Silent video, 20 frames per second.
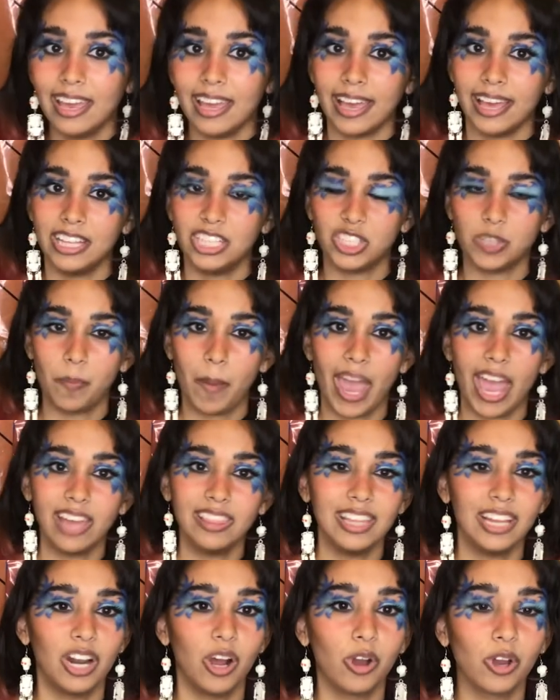In Japan,
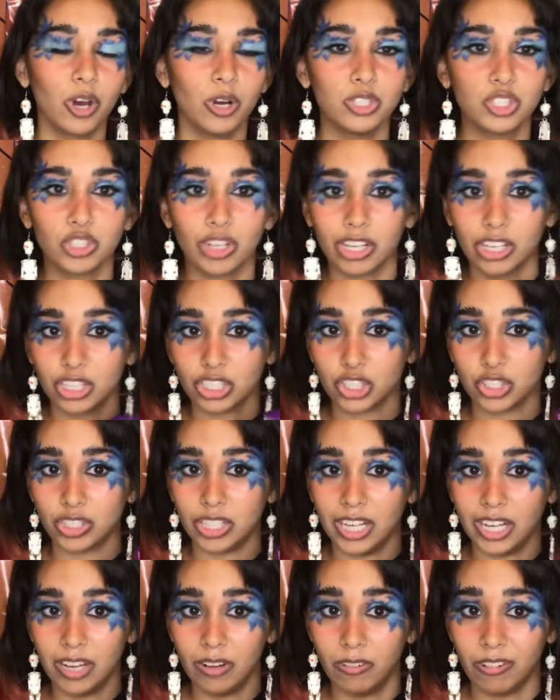they don't go
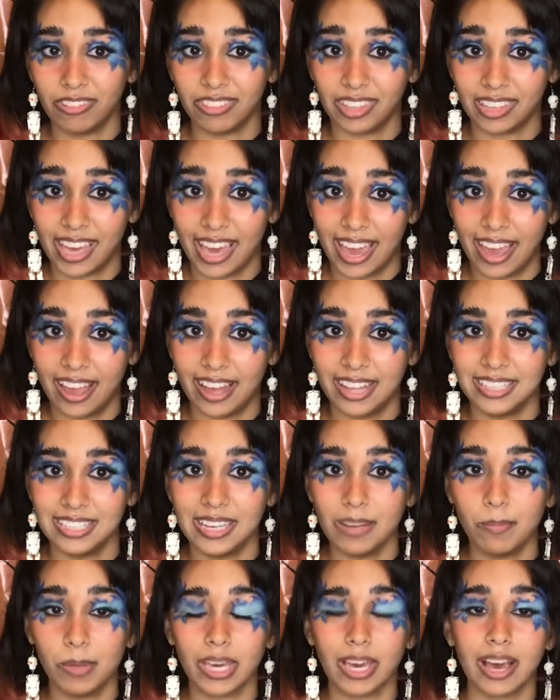trick-or-treating with the
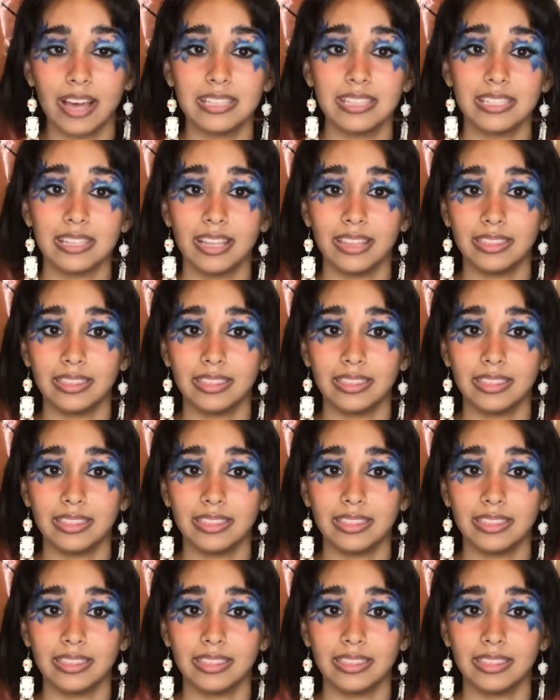candy because